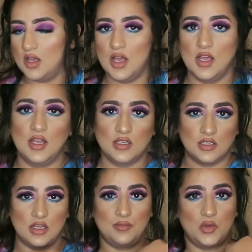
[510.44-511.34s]

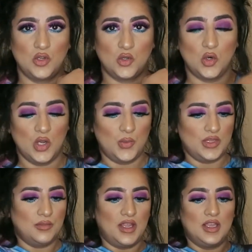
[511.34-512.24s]
And I'm gonna go in
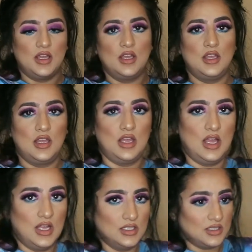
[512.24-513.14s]
with my
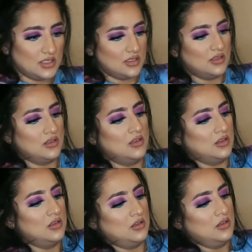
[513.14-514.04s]
hand.
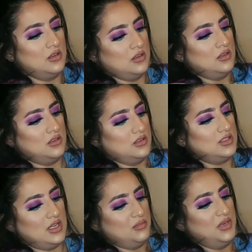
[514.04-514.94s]

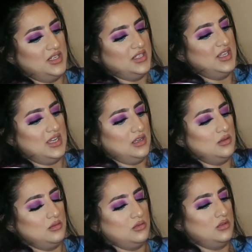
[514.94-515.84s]
Start blending it
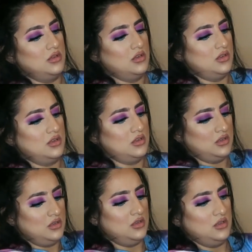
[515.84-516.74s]
out
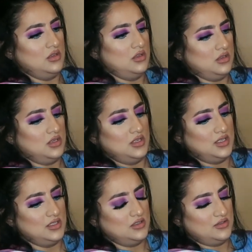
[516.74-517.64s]

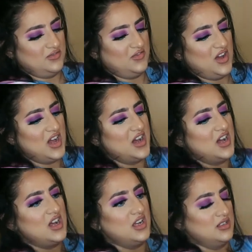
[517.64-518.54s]
as
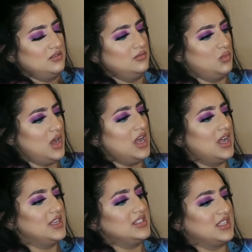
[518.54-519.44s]
far and
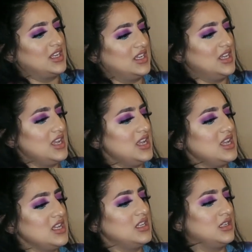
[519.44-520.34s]
wide as I
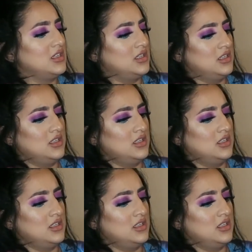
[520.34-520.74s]
can.